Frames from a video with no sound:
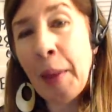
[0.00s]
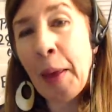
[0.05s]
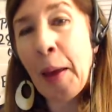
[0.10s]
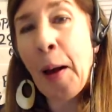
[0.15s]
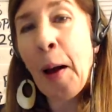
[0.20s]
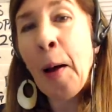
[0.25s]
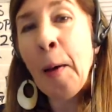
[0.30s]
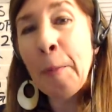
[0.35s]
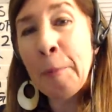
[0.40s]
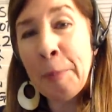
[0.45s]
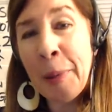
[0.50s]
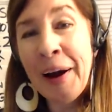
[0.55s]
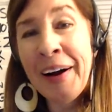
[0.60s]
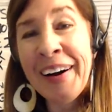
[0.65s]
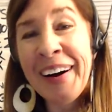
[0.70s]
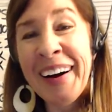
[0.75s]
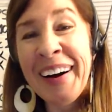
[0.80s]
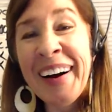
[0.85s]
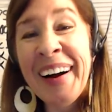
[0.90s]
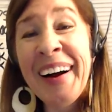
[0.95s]
Up.
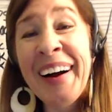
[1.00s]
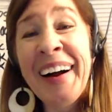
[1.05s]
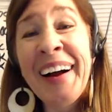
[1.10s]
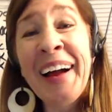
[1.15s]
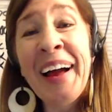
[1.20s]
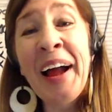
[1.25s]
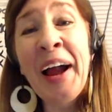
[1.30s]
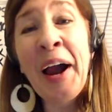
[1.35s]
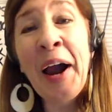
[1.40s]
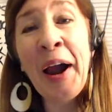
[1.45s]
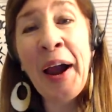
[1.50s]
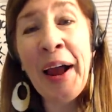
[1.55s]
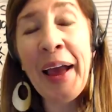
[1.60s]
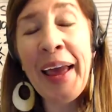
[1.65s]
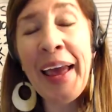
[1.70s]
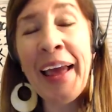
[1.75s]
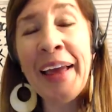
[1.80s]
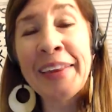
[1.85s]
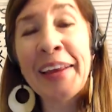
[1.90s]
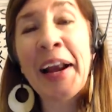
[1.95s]

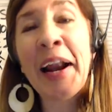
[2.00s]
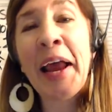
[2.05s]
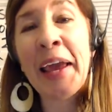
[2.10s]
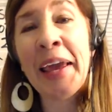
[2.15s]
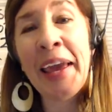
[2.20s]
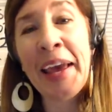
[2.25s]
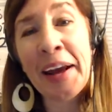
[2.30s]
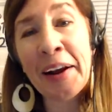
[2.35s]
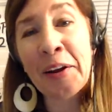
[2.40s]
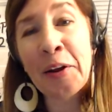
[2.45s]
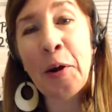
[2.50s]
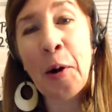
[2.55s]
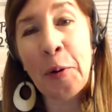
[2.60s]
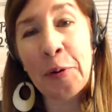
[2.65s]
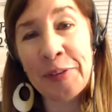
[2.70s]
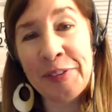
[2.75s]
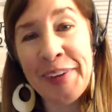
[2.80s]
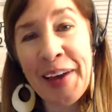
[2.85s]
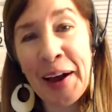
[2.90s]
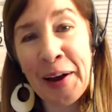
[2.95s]
And then I had to go
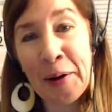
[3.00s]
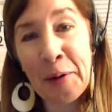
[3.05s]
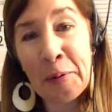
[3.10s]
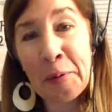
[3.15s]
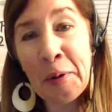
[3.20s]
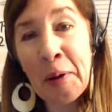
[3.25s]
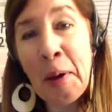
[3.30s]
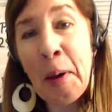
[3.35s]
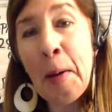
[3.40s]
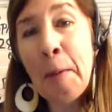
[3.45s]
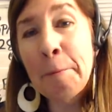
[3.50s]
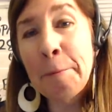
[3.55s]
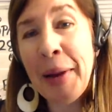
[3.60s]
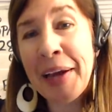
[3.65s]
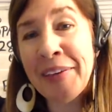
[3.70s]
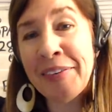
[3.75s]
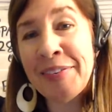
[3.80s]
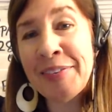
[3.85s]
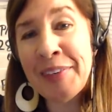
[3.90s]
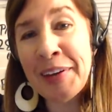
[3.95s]
down by
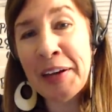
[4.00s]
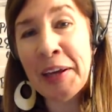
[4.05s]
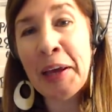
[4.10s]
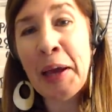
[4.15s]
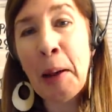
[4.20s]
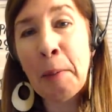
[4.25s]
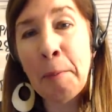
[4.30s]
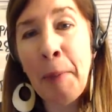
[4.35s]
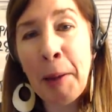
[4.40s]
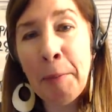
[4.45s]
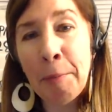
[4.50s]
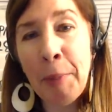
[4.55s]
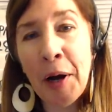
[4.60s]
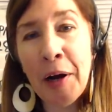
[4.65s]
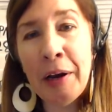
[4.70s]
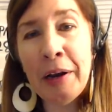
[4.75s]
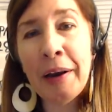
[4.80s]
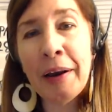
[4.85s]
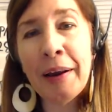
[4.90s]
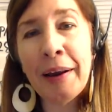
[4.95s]
sitting on my
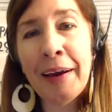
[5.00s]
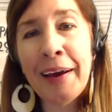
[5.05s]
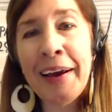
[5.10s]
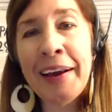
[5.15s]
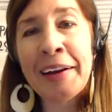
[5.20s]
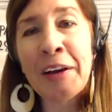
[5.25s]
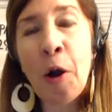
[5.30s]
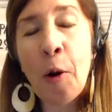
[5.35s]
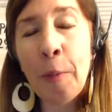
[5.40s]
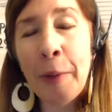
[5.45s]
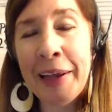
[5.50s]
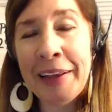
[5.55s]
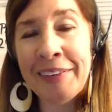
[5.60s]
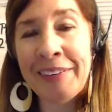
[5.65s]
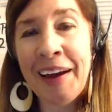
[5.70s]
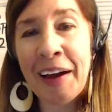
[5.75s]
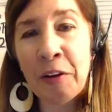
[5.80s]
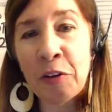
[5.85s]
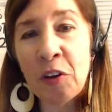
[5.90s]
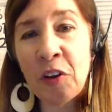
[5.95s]
butt and going
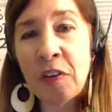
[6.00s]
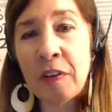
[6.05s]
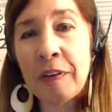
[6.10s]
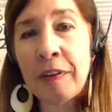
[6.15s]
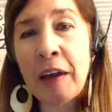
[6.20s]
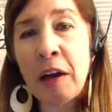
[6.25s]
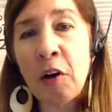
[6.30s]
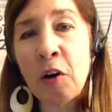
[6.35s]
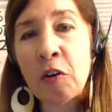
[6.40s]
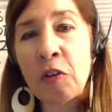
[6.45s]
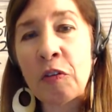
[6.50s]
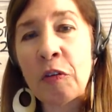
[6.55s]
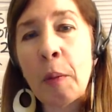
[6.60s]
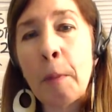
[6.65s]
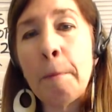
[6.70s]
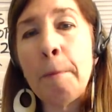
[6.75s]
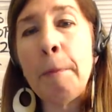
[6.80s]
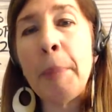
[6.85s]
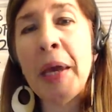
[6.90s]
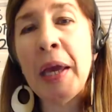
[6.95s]
down the stairs
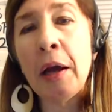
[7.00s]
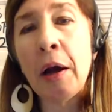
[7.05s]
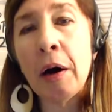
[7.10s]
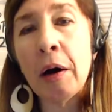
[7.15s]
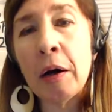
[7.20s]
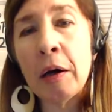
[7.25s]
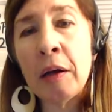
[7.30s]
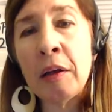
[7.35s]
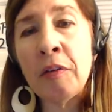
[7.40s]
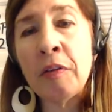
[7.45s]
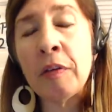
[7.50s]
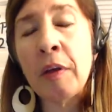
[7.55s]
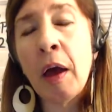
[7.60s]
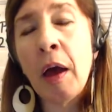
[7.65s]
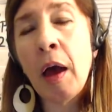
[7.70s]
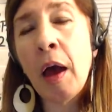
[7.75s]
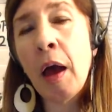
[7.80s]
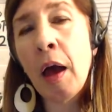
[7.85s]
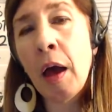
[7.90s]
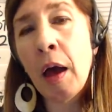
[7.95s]
because
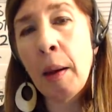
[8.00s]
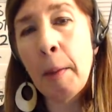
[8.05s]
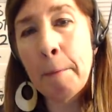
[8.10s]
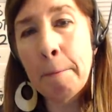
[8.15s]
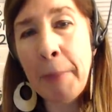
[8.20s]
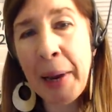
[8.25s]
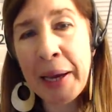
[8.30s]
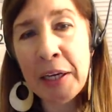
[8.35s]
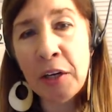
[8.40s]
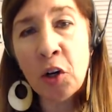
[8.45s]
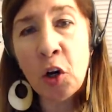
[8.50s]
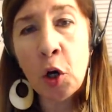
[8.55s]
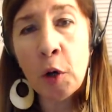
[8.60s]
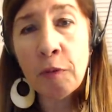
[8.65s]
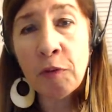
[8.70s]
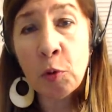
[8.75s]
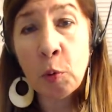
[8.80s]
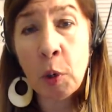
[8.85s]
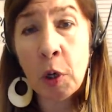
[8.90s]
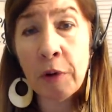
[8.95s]
my
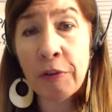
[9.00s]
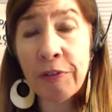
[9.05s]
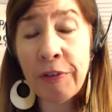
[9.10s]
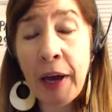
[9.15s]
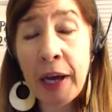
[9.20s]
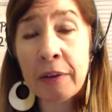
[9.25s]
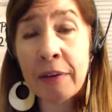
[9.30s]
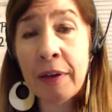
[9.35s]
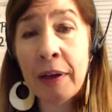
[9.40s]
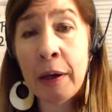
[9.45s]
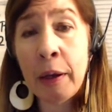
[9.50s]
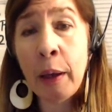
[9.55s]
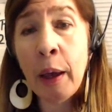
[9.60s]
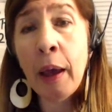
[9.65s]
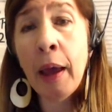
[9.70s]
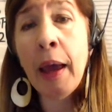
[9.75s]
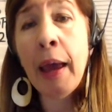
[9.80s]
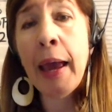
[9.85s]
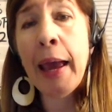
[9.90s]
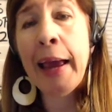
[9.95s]
nerves were affected
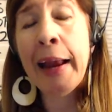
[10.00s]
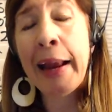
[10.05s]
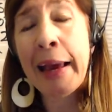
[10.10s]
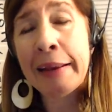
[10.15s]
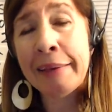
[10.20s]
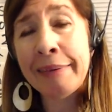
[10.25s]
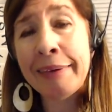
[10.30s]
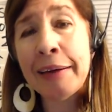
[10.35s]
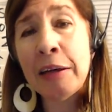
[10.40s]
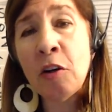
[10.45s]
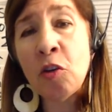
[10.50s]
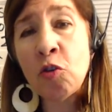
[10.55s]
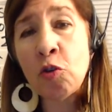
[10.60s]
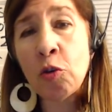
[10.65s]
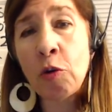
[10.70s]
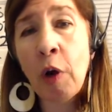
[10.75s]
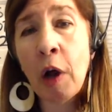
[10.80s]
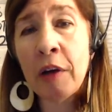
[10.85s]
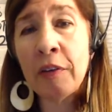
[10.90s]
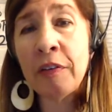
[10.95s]
and I didn't
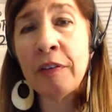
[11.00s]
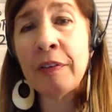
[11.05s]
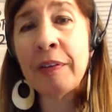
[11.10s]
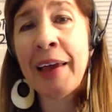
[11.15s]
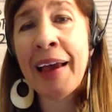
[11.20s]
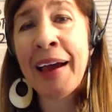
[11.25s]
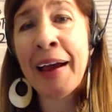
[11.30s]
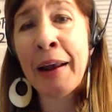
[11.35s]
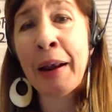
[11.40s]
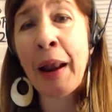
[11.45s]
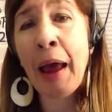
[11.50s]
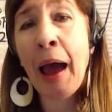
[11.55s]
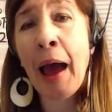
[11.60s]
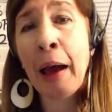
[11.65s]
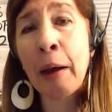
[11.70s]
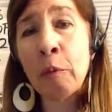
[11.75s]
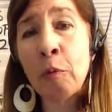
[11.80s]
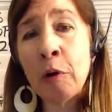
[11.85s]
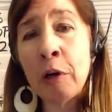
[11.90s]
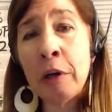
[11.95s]
trust that
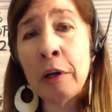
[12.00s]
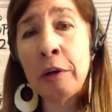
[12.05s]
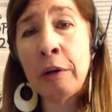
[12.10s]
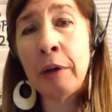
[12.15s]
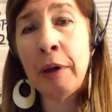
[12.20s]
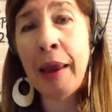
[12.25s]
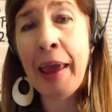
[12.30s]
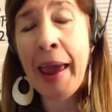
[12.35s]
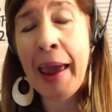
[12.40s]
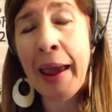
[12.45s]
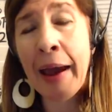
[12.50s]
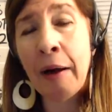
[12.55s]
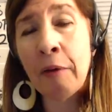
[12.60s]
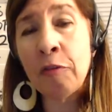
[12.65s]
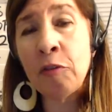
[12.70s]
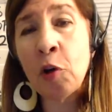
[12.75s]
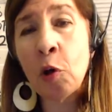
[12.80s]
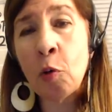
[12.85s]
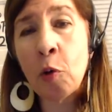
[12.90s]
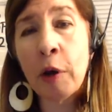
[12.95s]
I would have
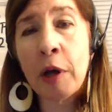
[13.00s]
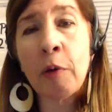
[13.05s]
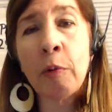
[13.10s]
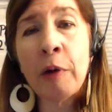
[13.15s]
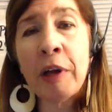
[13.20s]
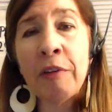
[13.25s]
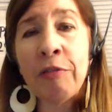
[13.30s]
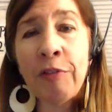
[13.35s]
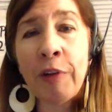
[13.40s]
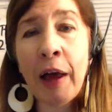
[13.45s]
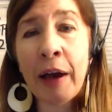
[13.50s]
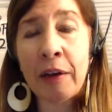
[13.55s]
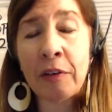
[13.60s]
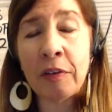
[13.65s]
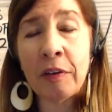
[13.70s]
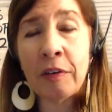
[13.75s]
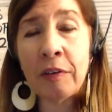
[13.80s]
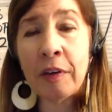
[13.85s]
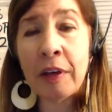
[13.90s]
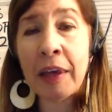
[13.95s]
the quick
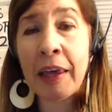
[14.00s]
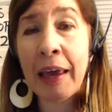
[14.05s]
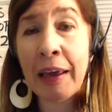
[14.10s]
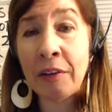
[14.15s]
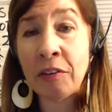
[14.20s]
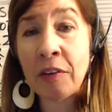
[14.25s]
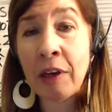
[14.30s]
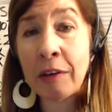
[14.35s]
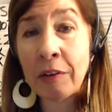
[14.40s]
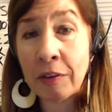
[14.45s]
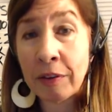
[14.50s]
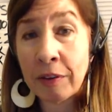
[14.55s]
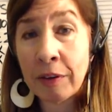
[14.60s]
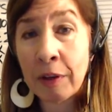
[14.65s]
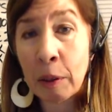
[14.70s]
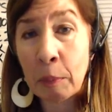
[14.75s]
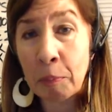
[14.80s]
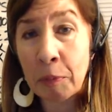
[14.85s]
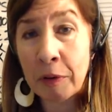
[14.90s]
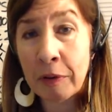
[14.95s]
reflexes in case I
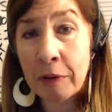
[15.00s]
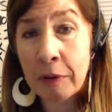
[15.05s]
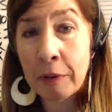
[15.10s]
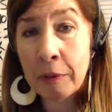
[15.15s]
slipped.